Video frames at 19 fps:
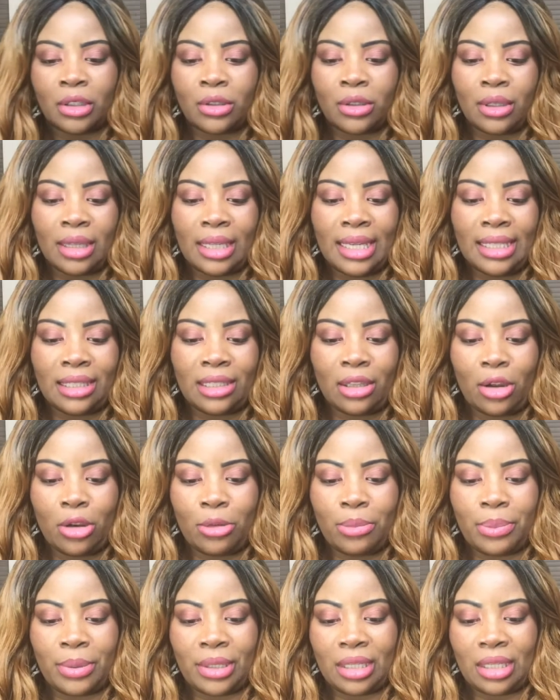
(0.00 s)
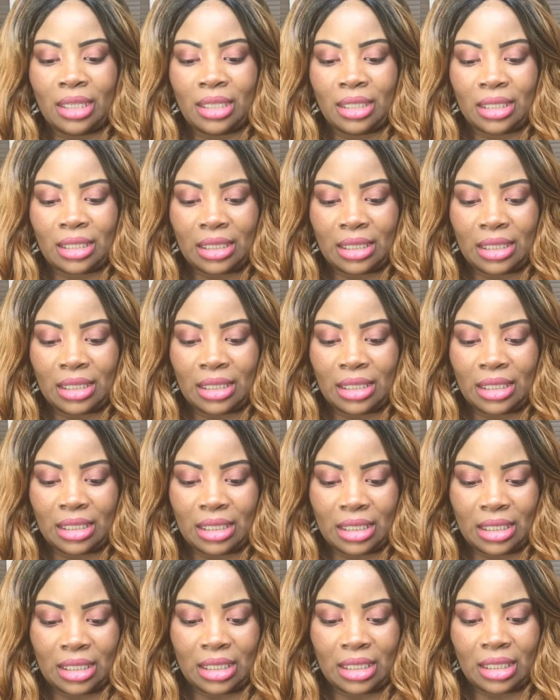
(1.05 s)
So let's open this and
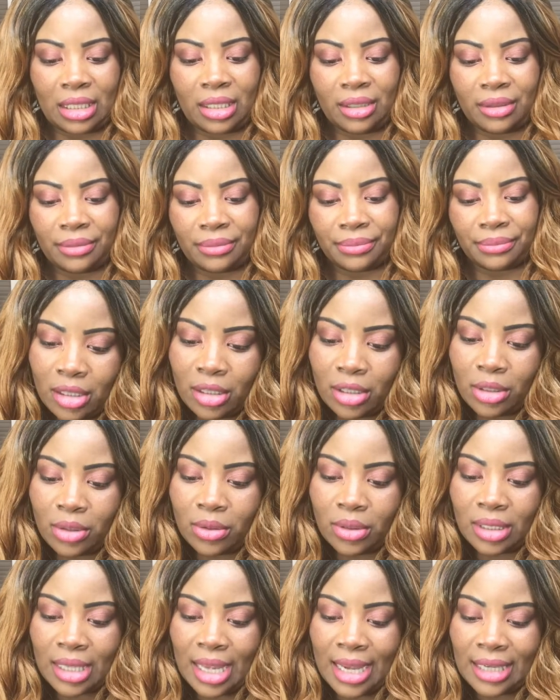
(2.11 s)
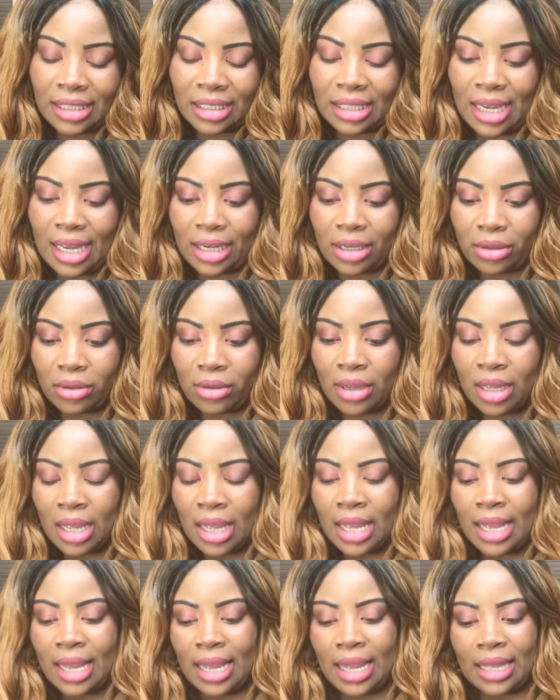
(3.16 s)
see. Loose eyeshadow.
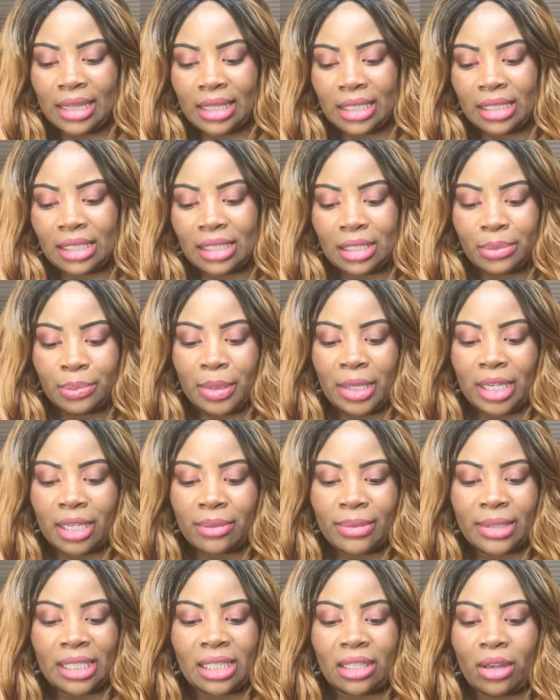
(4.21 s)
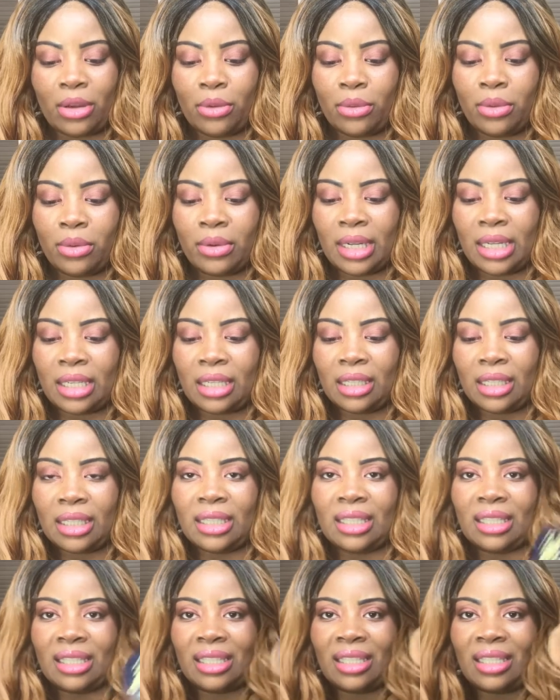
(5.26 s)
And this is pigmented. Oh, and look
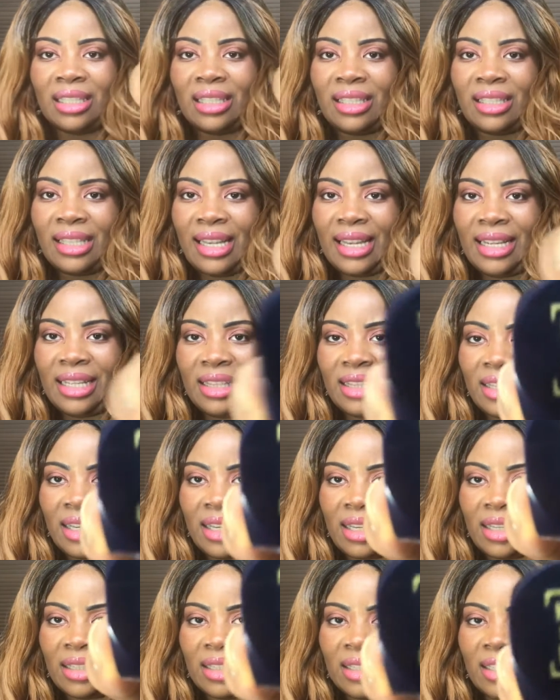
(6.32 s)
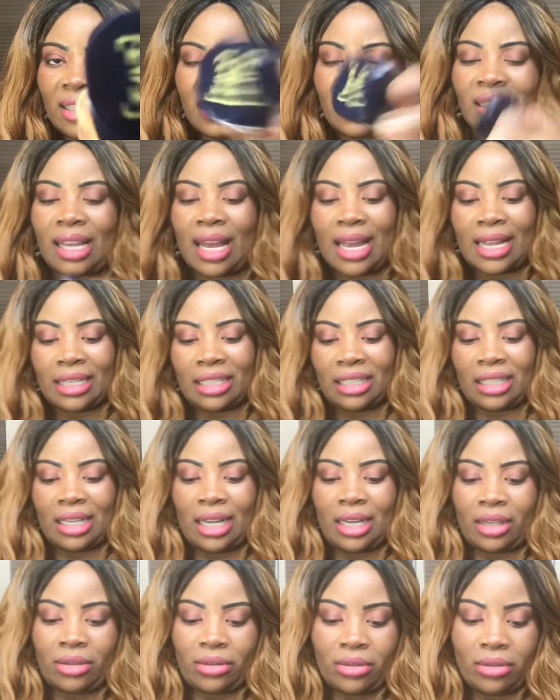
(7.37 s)
at this container. This is
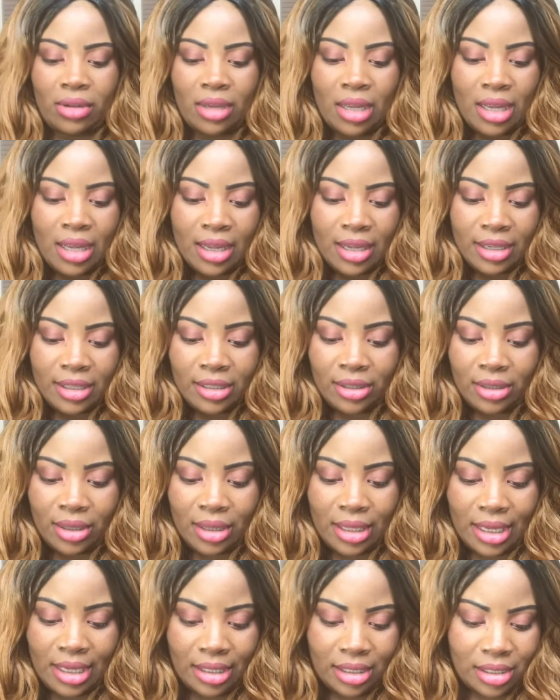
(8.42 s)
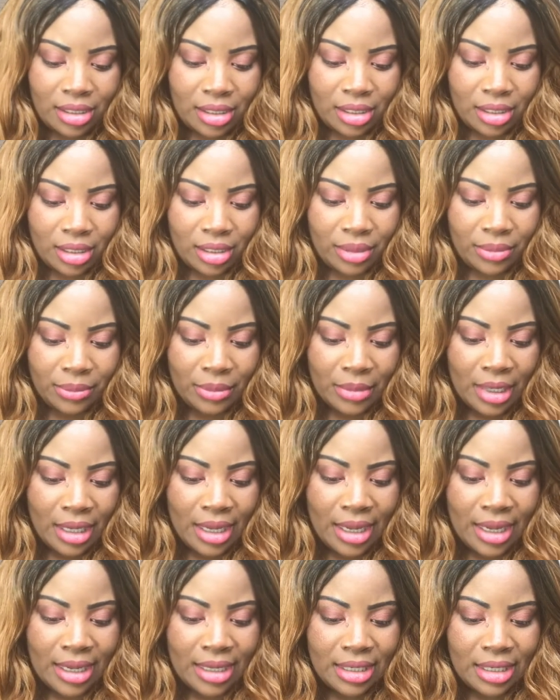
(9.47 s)
eyeshadow. So let's see.
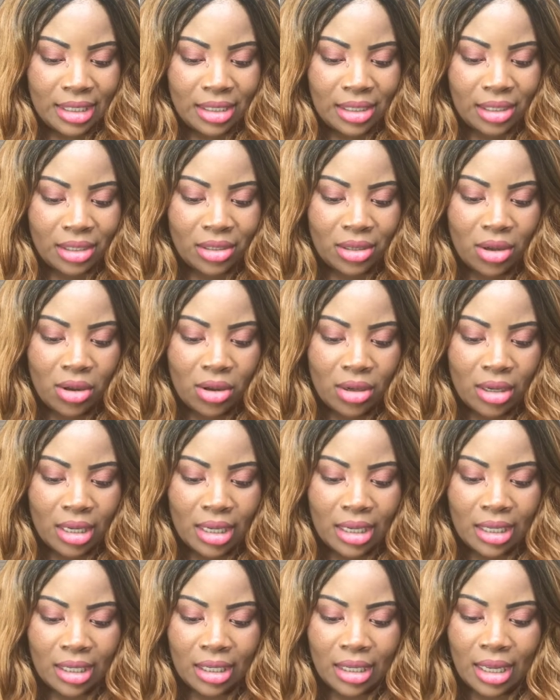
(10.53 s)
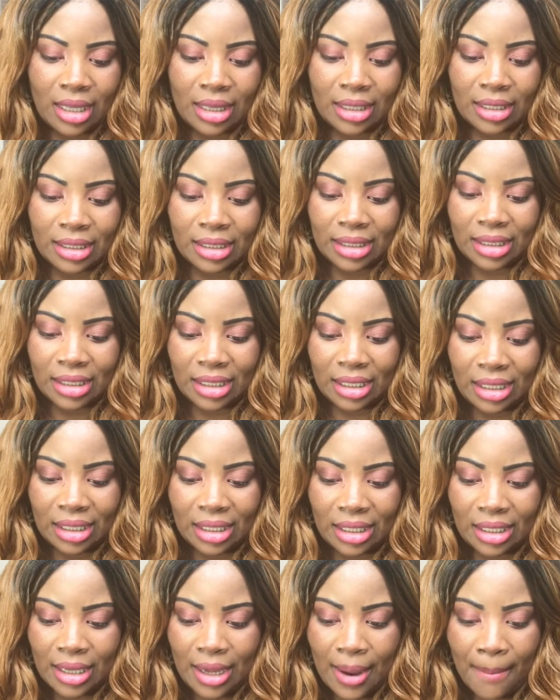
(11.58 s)
And this is called in color
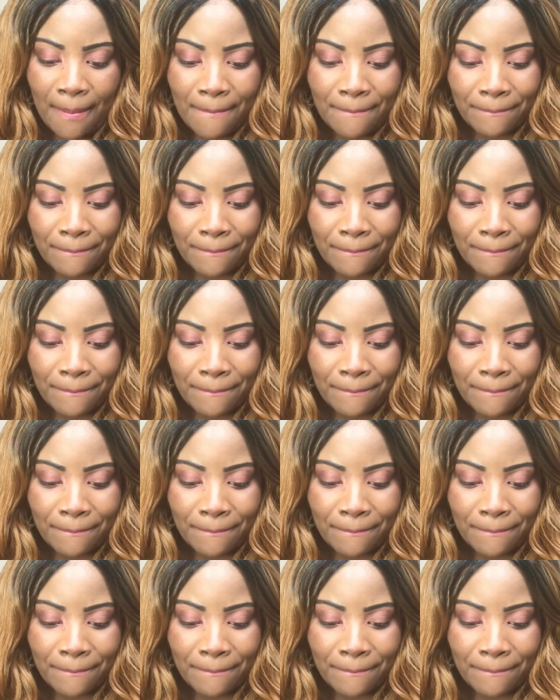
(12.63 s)
Sneaky.